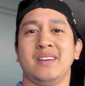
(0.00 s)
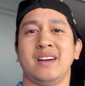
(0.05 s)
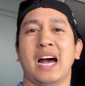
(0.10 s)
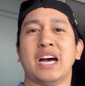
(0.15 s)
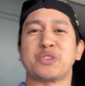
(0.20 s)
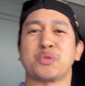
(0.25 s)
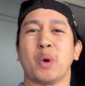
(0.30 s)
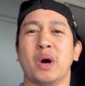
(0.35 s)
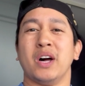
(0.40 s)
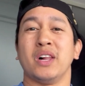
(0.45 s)

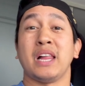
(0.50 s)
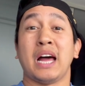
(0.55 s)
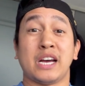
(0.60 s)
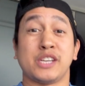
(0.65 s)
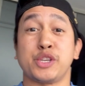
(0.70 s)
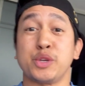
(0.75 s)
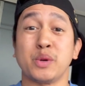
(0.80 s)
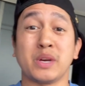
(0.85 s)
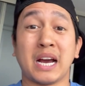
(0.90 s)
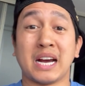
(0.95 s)
as well
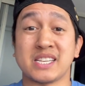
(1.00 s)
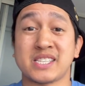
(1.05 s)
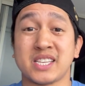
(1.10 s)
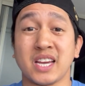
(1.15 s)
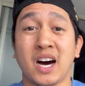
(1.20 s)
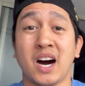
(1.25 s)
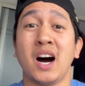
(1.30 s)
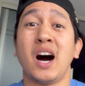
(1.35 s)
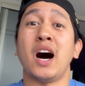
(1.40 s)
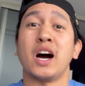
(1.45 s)
as you guys
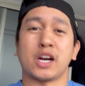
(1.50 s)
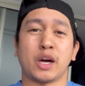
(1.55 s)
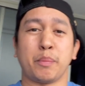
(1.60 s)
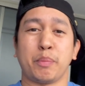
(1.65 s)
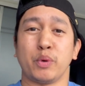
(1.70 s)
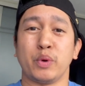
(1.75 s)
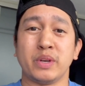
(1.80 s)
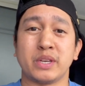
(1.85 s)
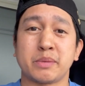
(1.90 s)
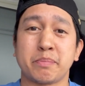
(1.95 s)
saw a
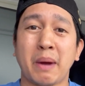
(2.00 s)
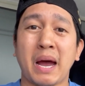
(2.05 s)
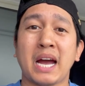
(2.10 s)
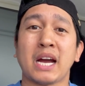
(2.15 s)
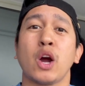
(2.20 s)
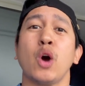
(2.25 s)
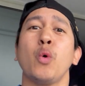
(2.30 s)
couple weeks back